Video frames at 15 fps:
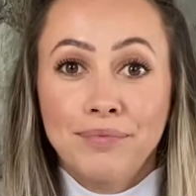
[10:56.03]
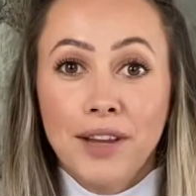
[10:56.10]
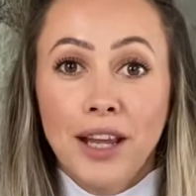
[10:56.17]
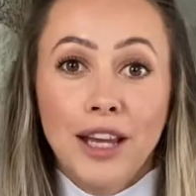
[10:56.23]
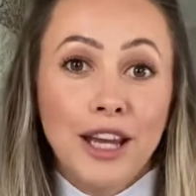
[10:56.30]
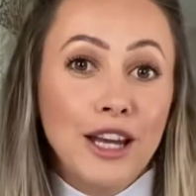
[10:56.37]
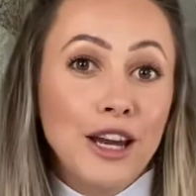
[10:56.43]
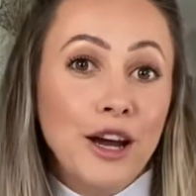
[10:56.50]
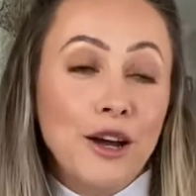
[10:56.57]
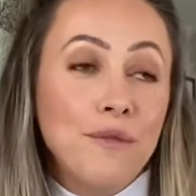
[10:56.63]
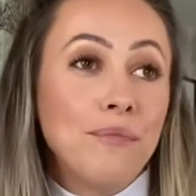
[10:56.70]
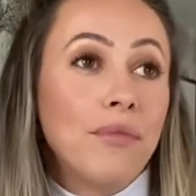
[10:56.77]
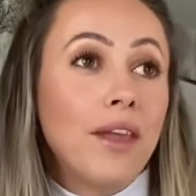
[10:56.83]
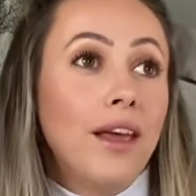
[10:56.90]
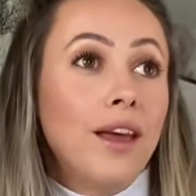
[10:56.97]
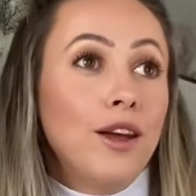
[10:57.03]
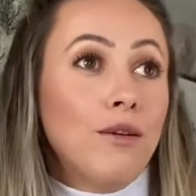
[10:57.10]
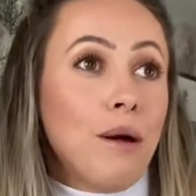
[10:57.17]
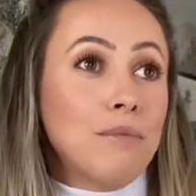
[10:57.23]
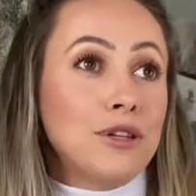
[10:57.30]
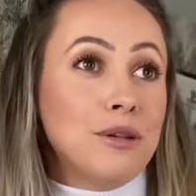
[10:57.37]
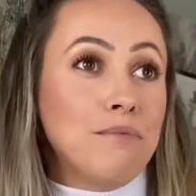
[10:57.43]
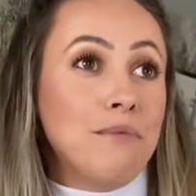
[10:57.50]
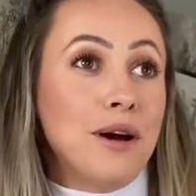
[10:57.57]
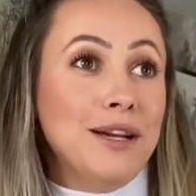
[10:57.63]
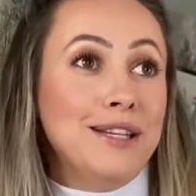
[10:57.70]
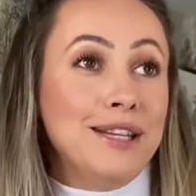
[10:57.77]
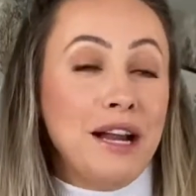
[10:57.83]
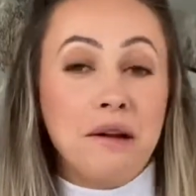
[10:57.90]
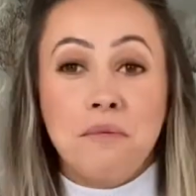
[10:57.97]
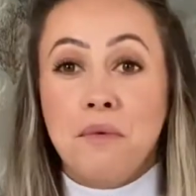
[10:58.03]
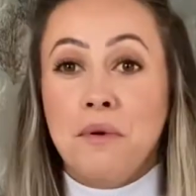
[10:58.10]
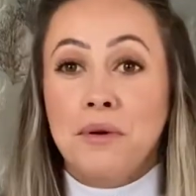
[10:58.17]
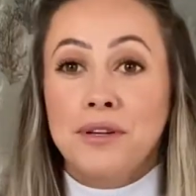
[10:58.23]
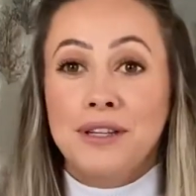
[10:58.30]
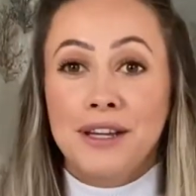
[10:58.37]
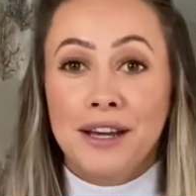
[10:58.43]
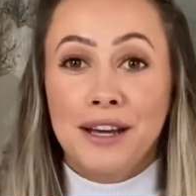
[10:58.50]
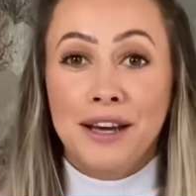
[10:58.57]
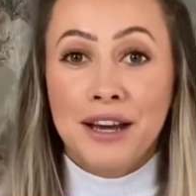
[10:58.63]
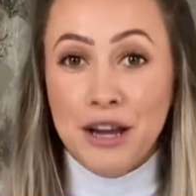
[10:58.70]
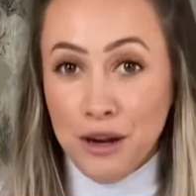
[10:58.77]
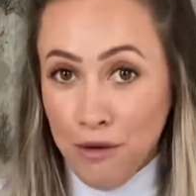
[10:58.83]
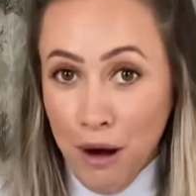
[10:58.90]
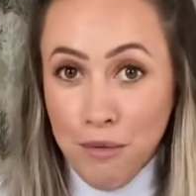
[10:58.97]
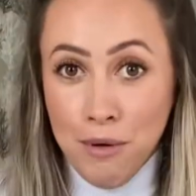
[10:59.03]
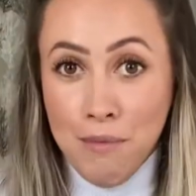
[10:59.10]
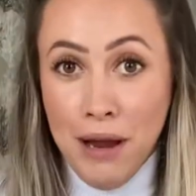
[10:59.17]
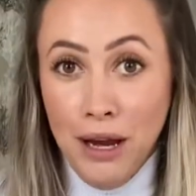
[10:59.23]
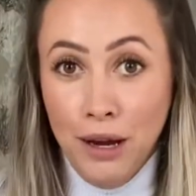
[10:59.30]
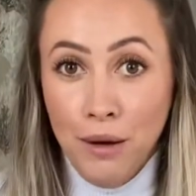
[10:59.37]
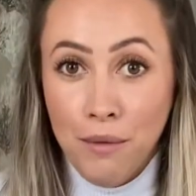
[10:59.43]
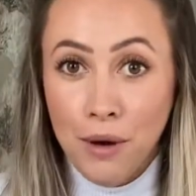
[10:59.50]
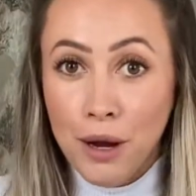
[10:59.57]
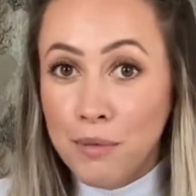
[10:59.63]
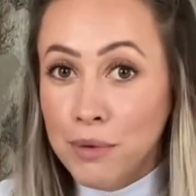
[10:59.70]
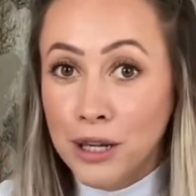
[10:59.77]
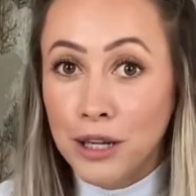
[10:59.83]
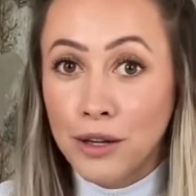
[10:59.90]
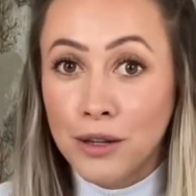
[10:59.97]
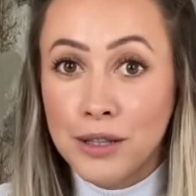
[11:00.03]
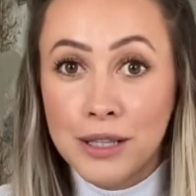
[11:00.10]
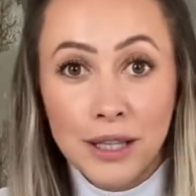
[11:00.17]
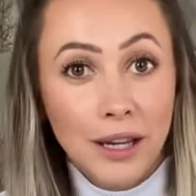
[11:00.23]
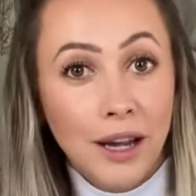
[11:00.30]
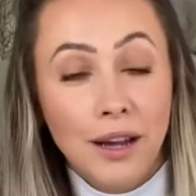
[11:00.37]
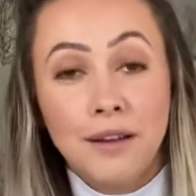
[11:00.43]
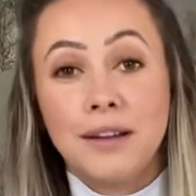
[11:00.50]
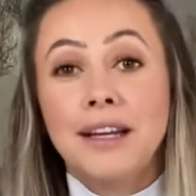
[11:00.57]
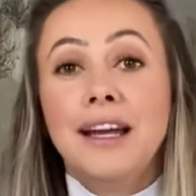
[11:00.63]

You know, grab some micellar water, grab a makeup wipe and you're good to go.